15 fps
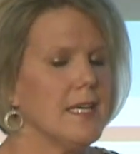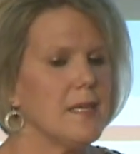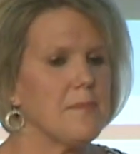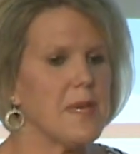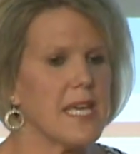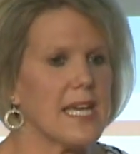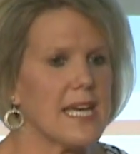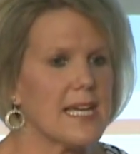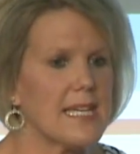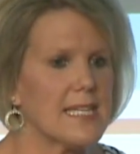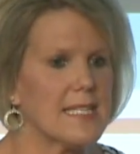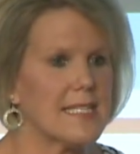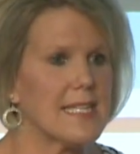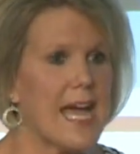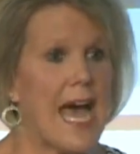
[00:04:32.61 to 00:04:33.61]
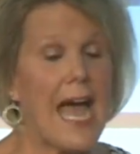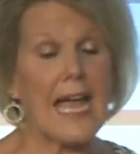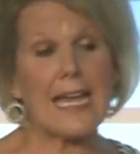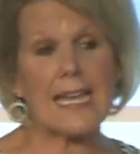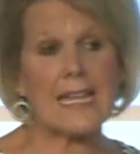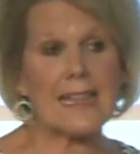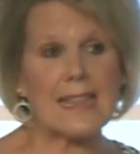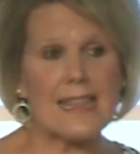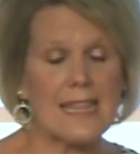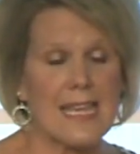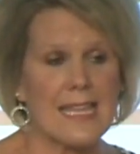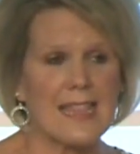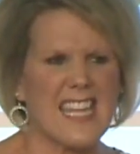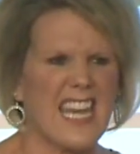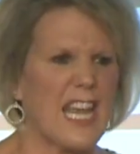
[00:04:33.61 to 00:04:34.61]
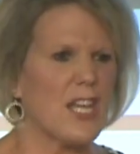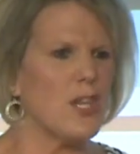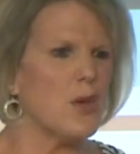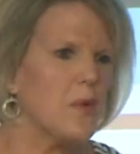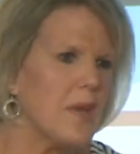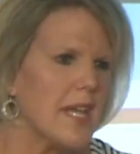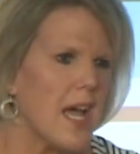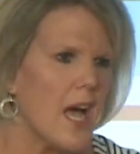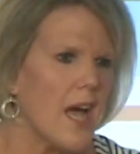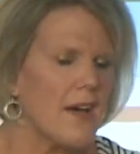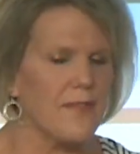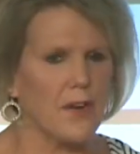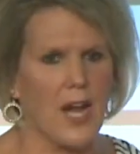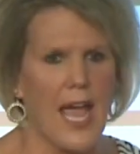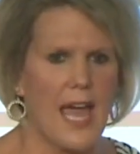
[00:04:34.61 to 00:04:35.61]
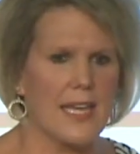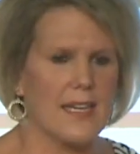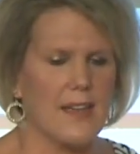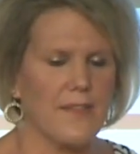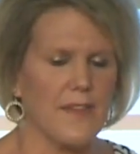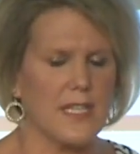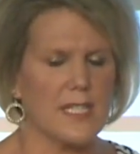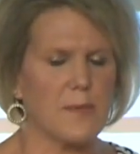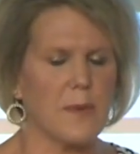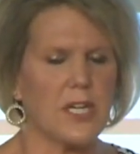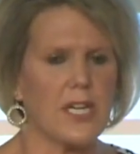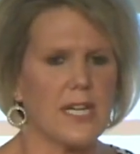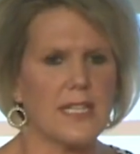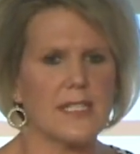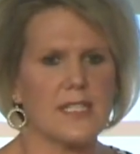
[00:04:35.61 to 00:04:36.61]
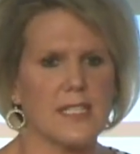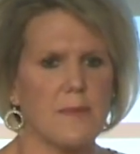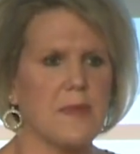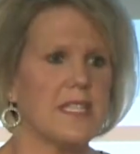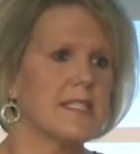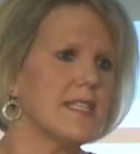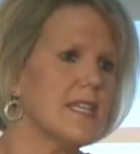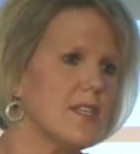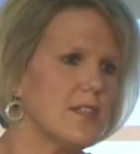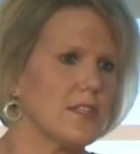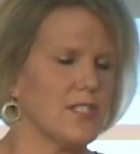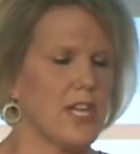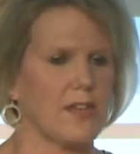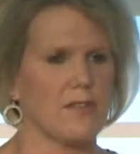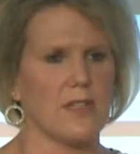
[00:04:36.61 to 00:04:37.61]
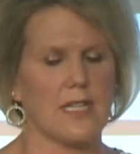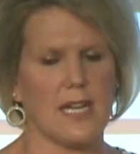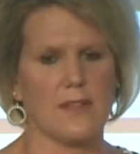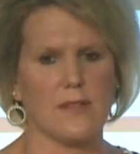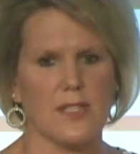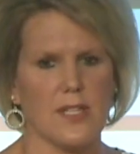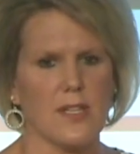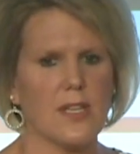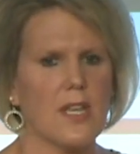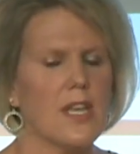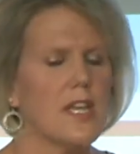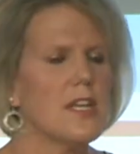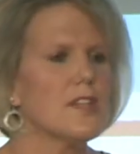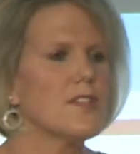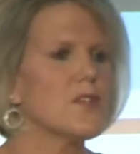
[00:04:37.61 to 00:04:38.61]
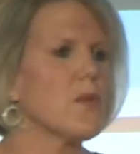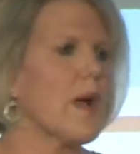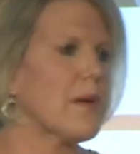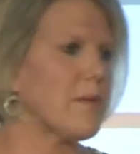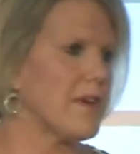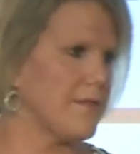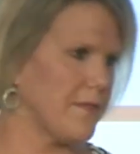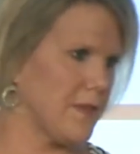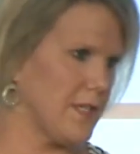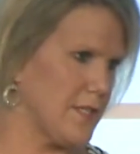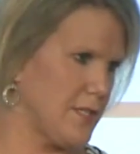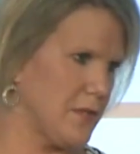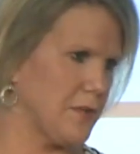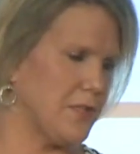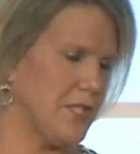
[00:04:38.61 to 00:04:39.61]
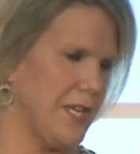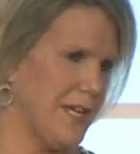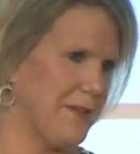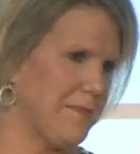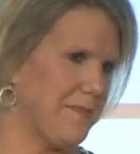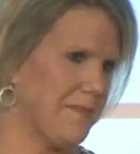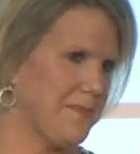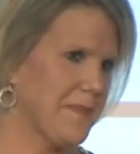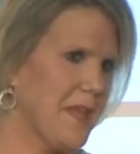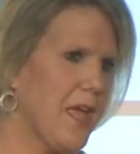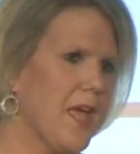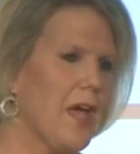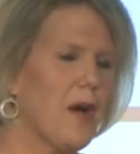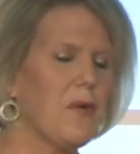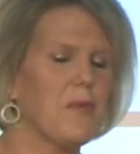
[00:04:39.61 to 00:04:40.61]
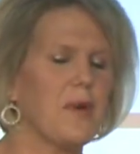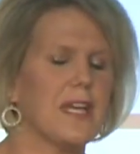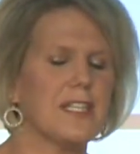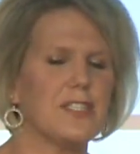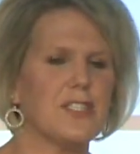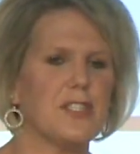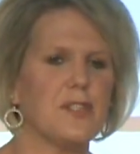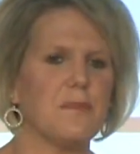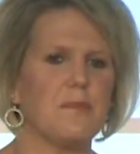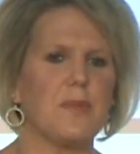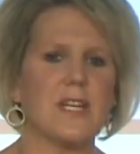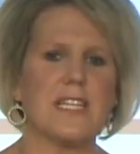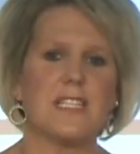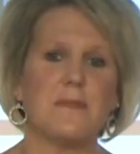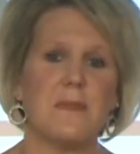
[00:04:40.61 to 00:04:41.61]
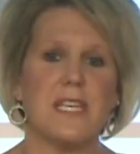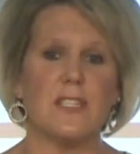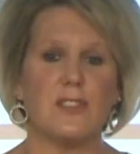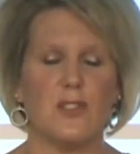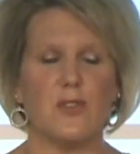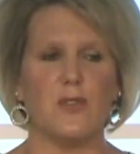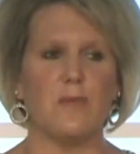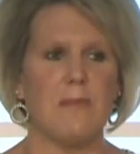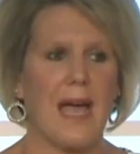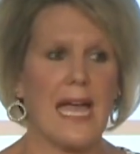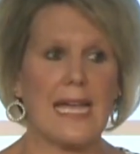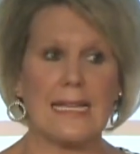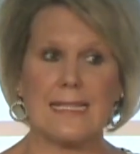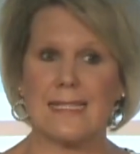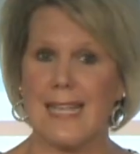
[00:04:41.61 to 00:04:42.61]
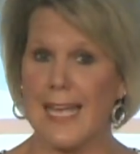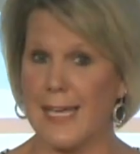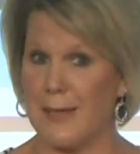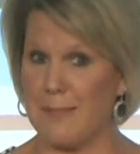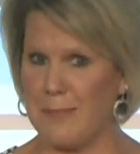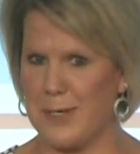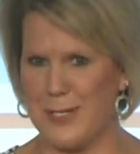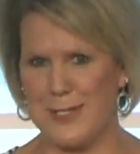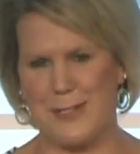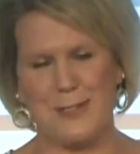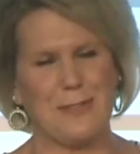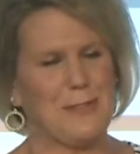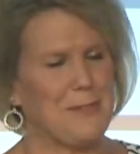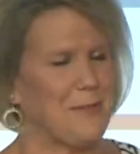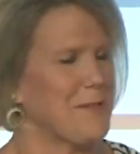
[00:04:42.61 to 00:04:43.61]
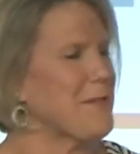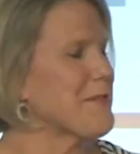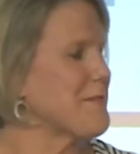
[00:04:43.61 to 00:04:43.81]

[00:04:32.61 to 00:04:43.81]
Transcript: because I didn't think that I knew enough or had enough experience to be senior general counsel, so I went for associate, which brings me to my second personal truth,